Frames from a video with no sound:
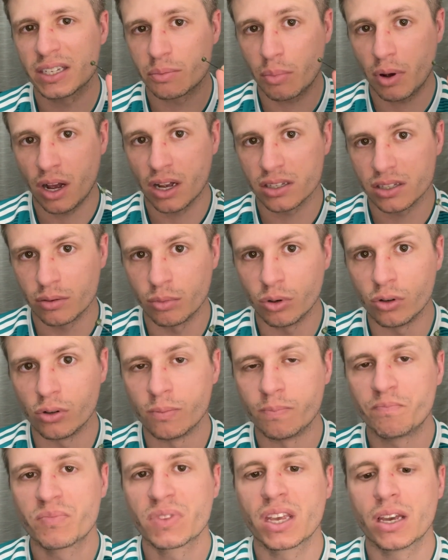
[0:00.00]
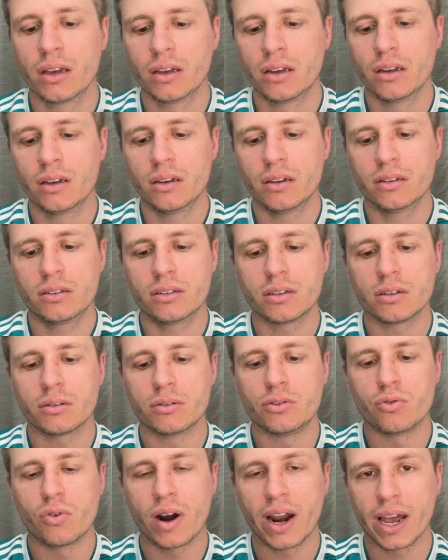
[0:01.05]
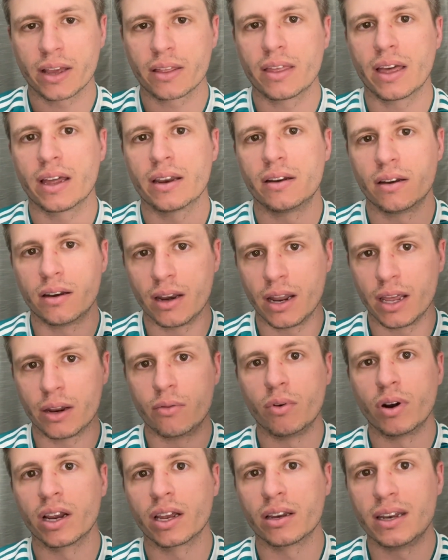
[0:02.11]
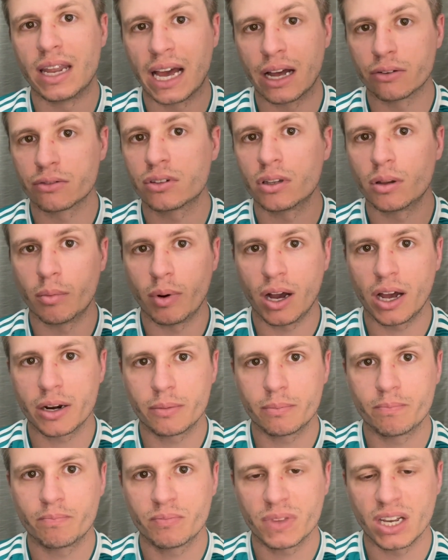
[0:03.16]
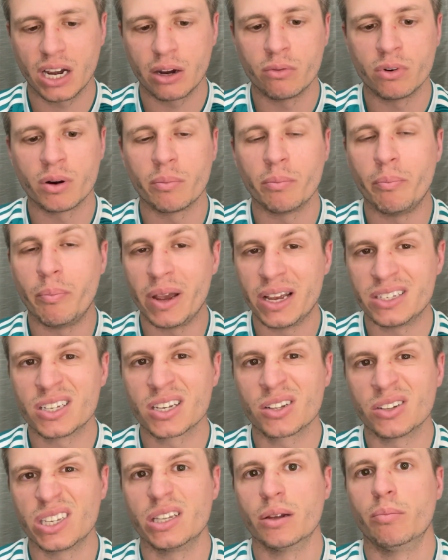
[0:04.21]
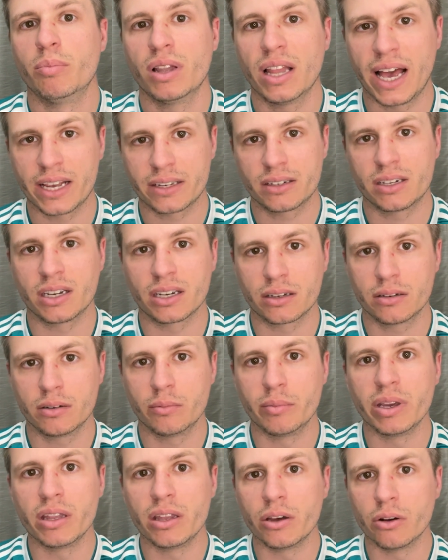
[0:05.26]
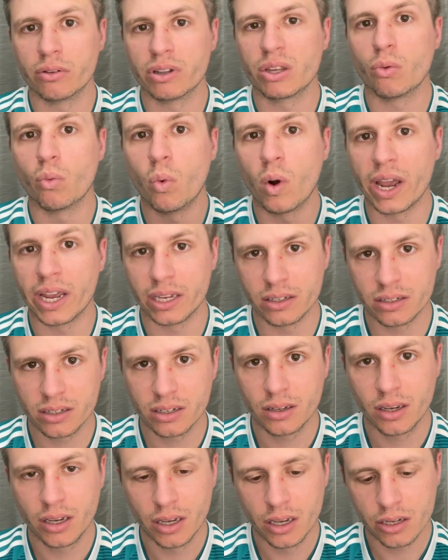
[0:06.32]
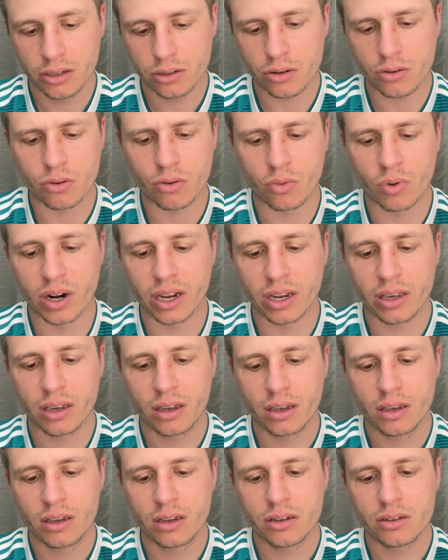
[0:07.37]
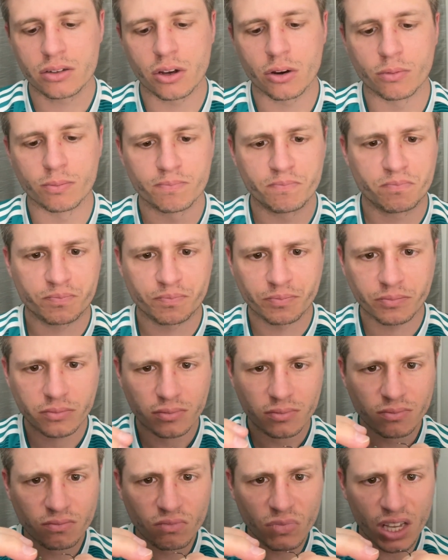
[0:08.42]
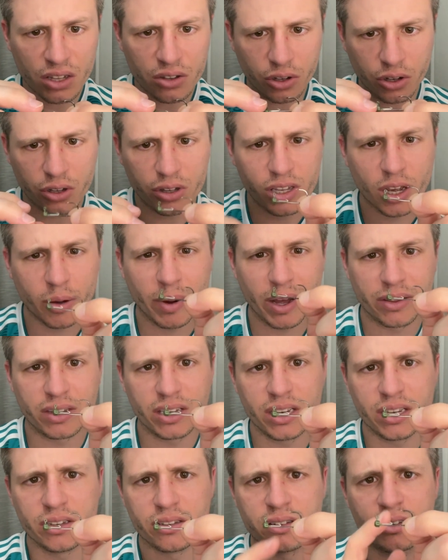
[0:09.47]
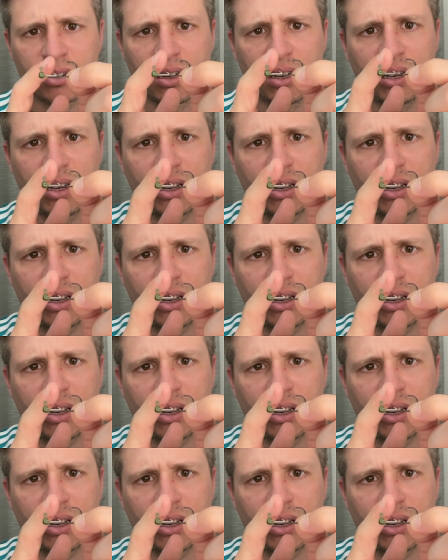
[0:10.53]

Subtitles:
as possible to drag that Ned rig down to the bottom. I want basically the plastic to be the only weight to the rig. So the good thing about these